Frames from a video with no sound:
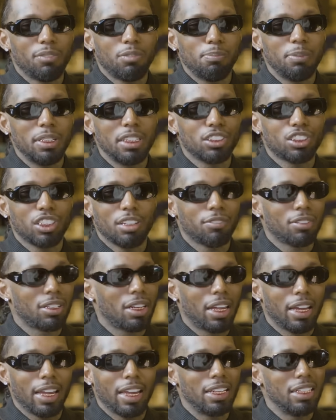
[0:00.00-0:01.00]
ever meet each other in
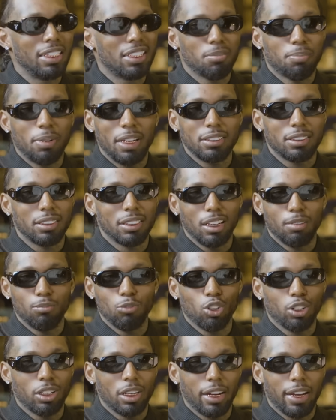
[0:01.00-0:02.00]
like any capacity. I'm
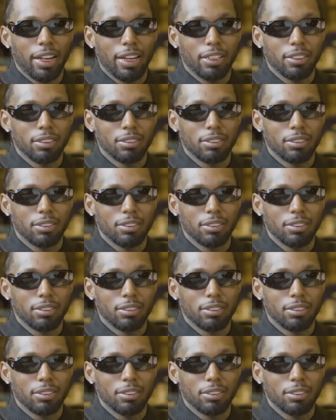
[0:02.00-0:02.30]
not gonna lie.